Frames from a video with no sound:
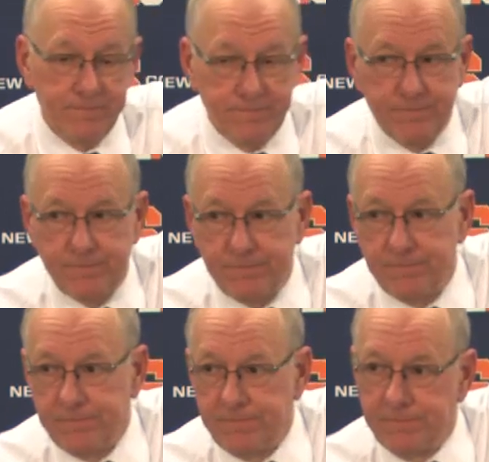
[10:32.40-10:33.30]
five
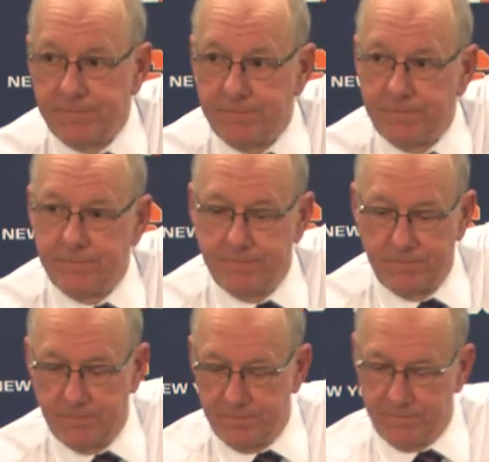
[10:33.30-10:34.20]
full days to
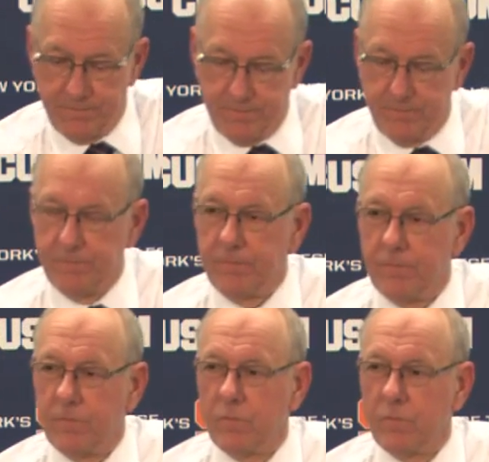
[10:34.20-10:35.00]
prepare for Villanova,